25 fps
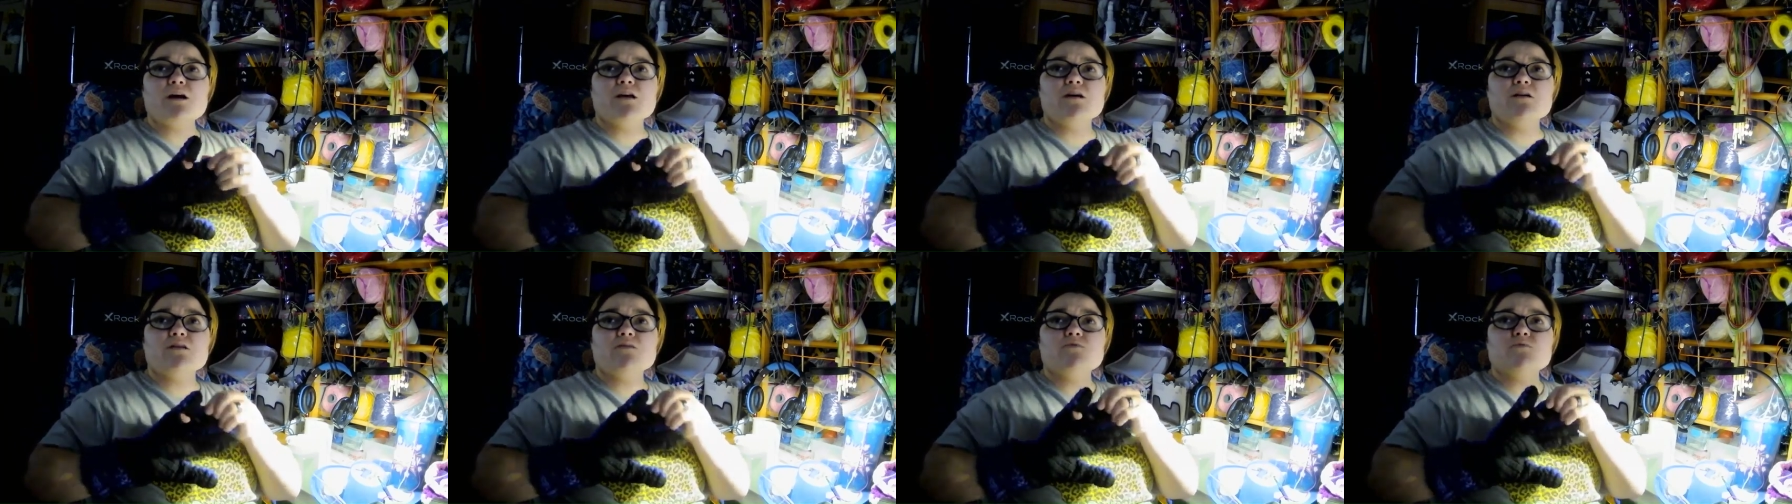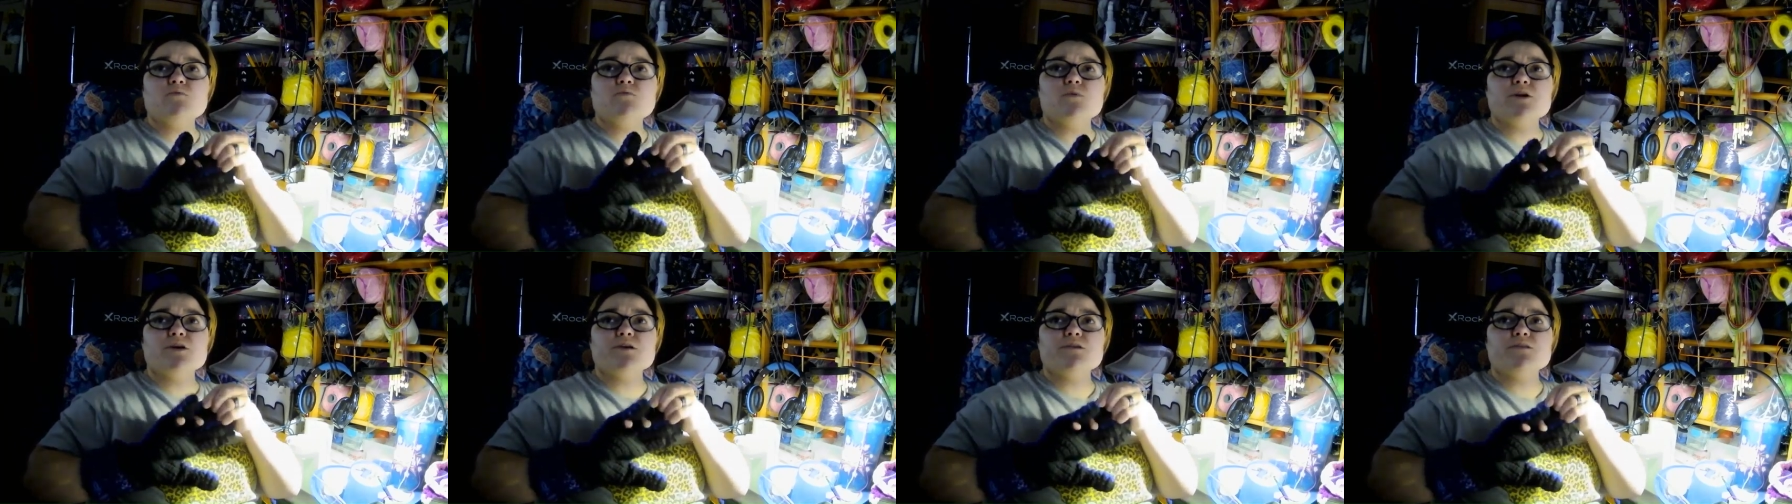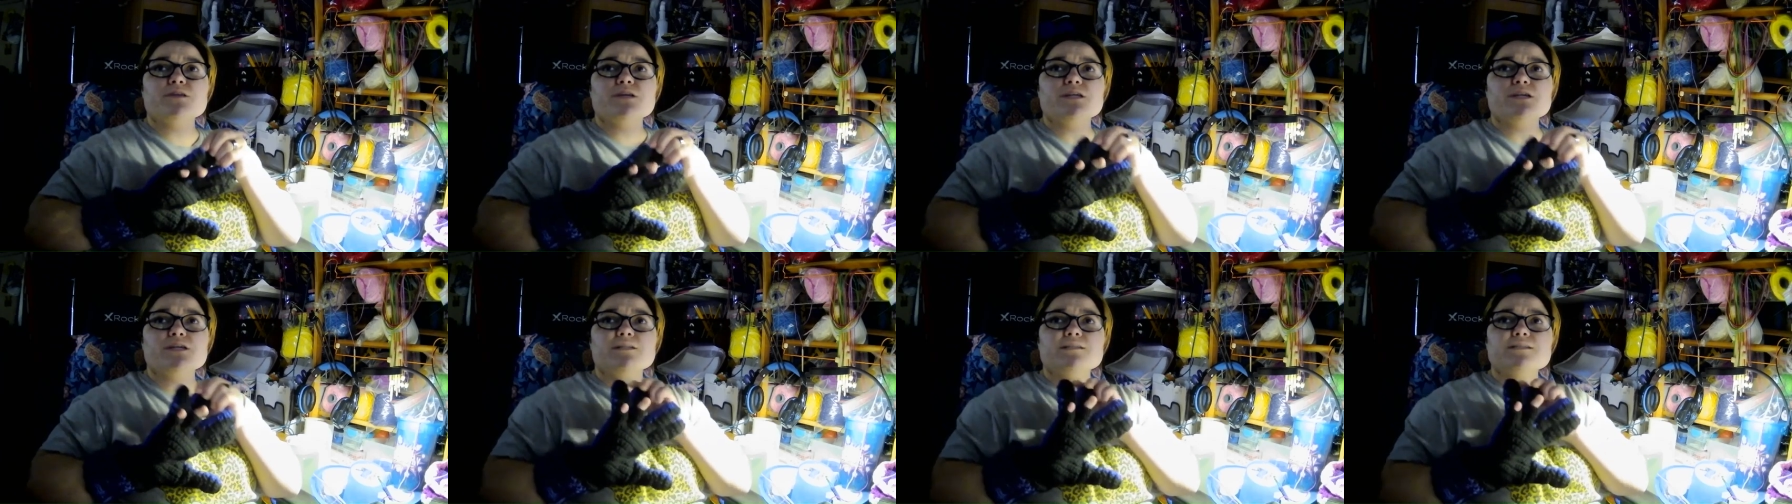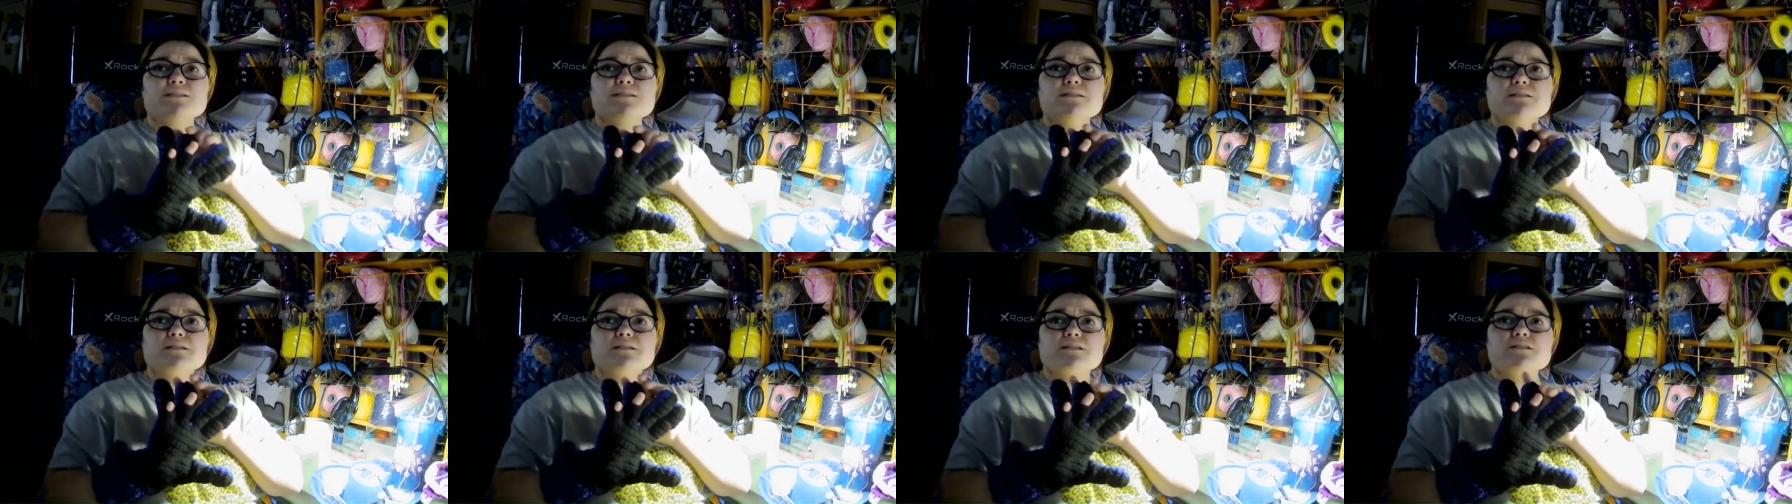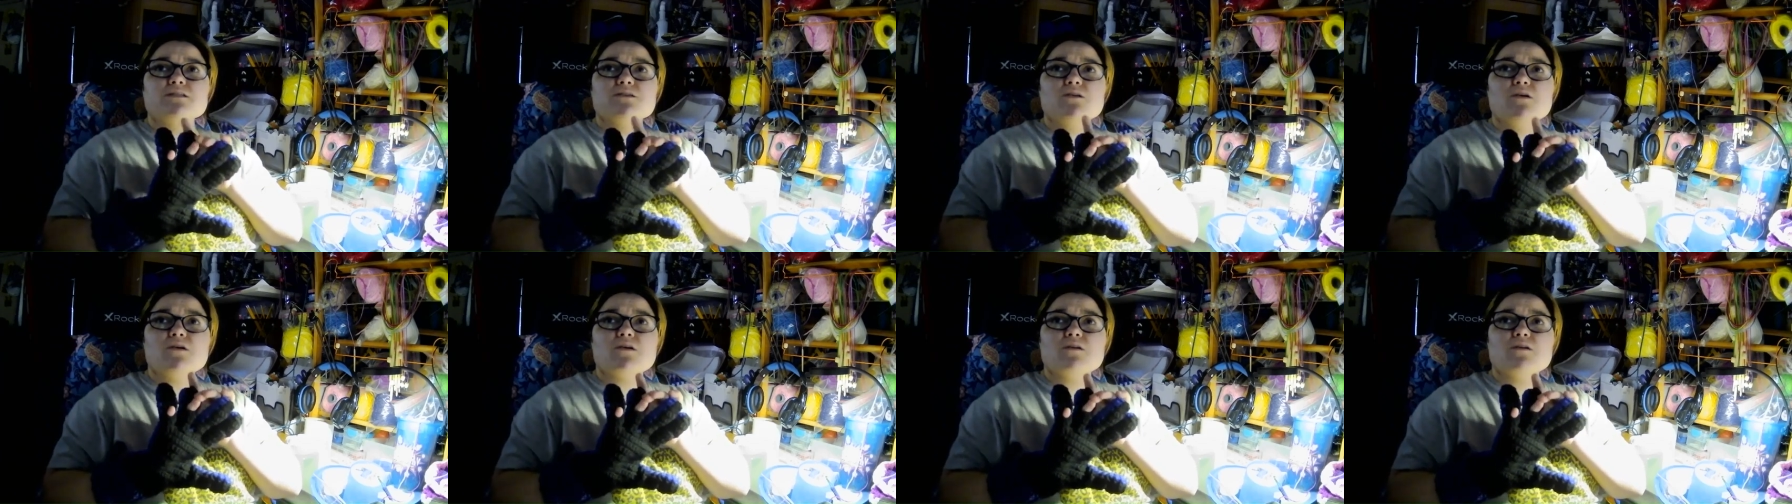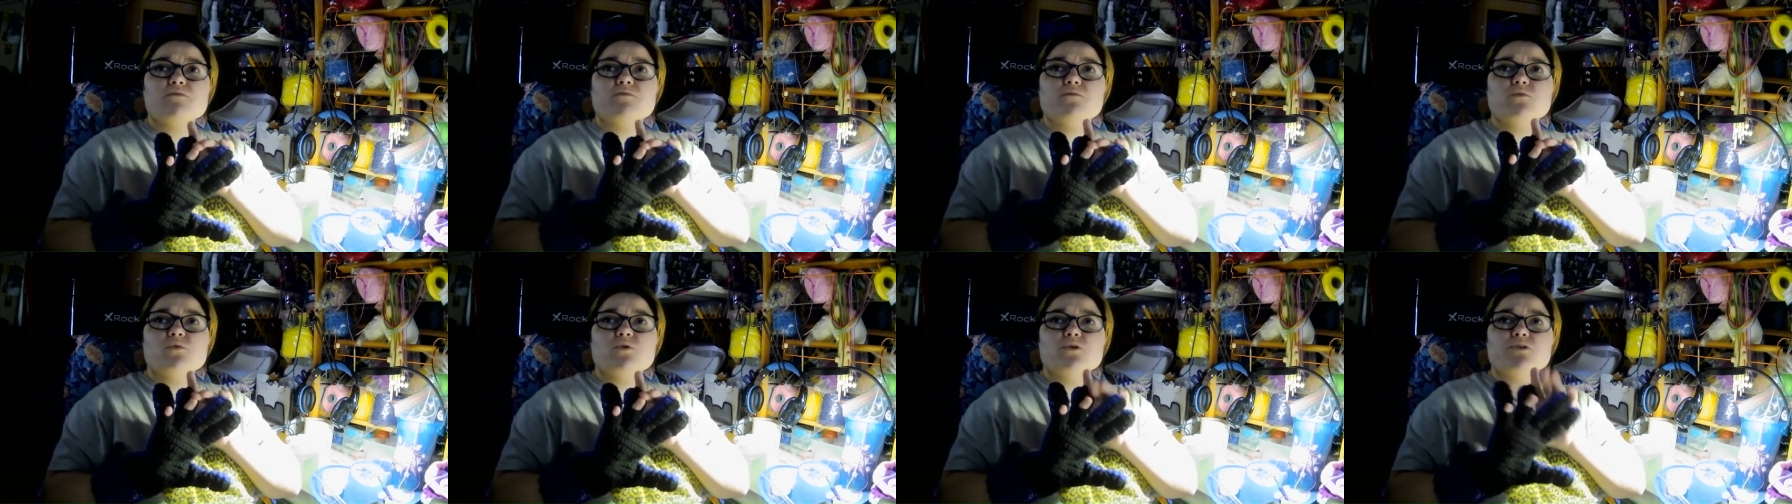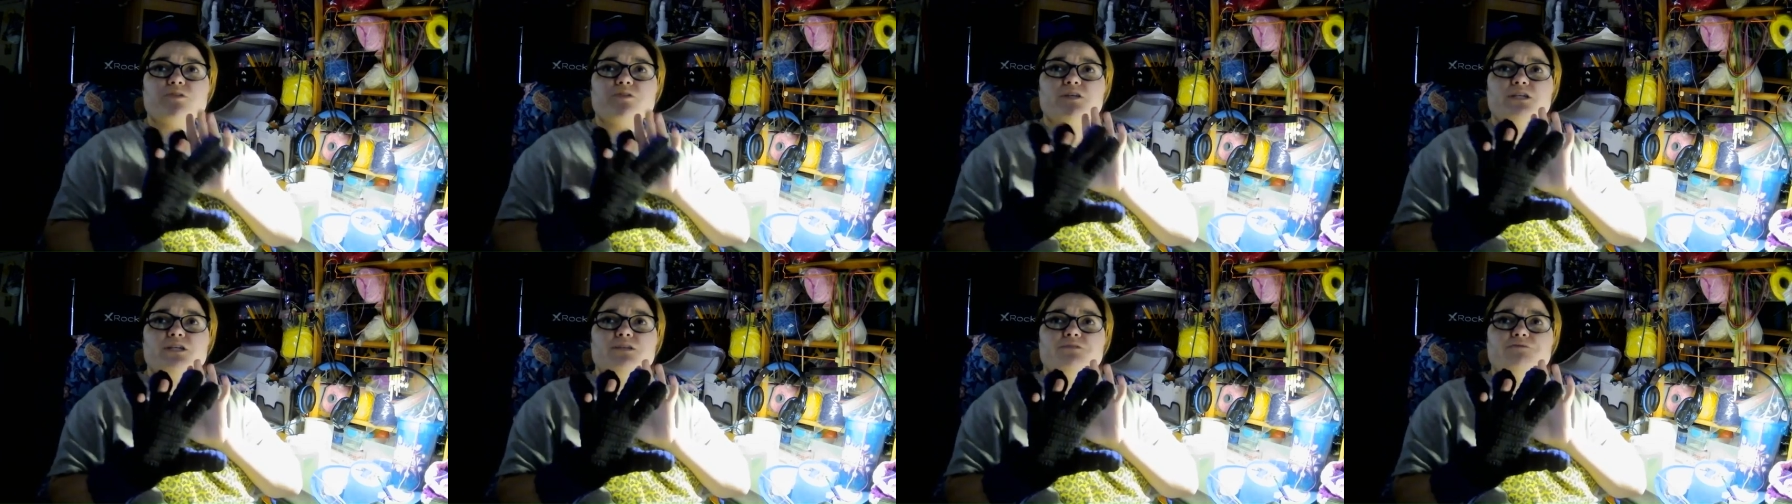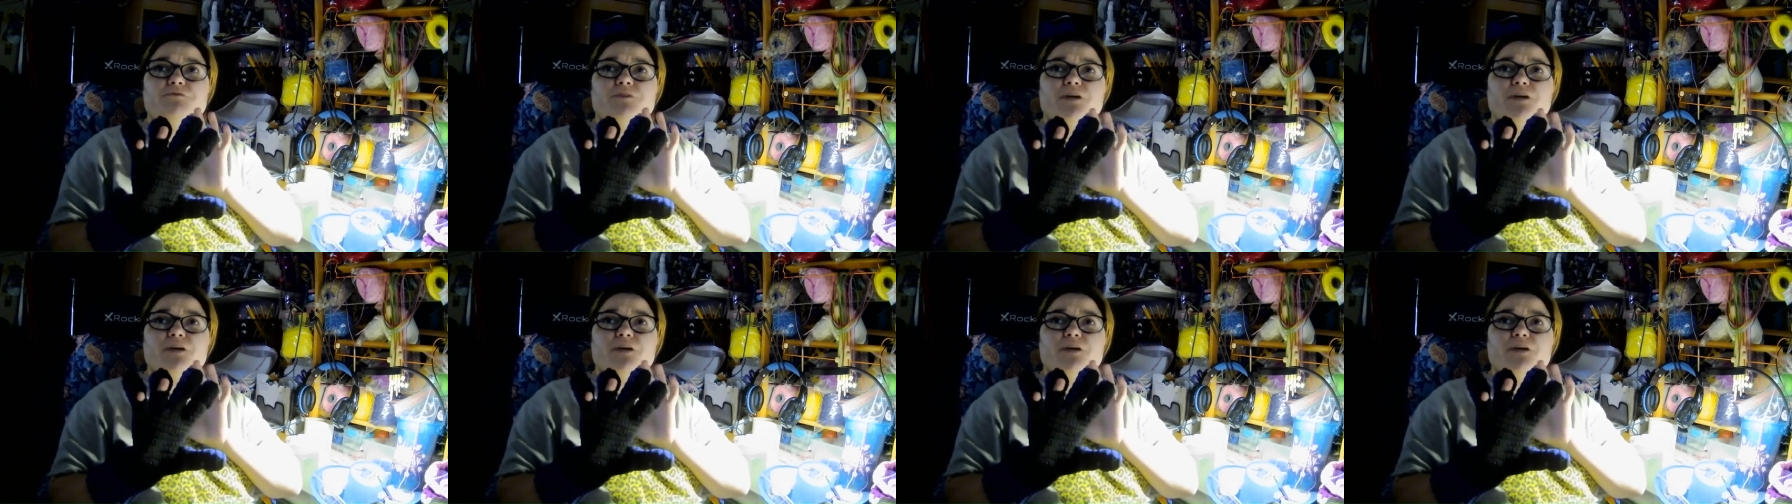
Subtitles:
of where the slits are for the